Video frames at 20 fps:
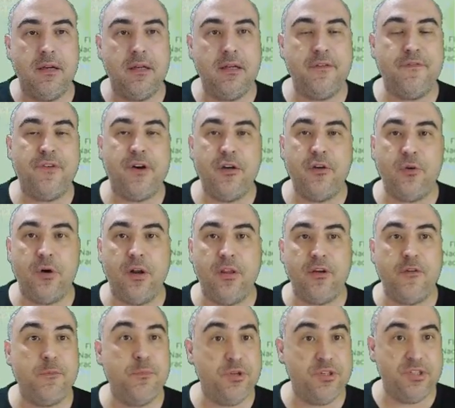the far north
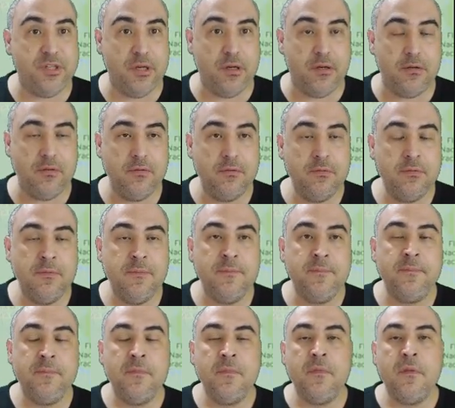of Brazil.
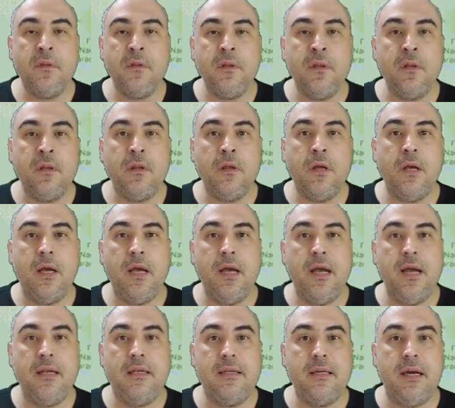
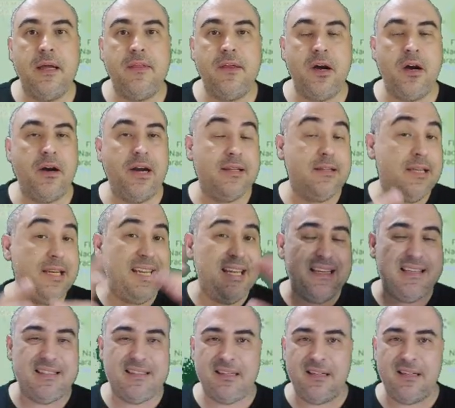And there are at least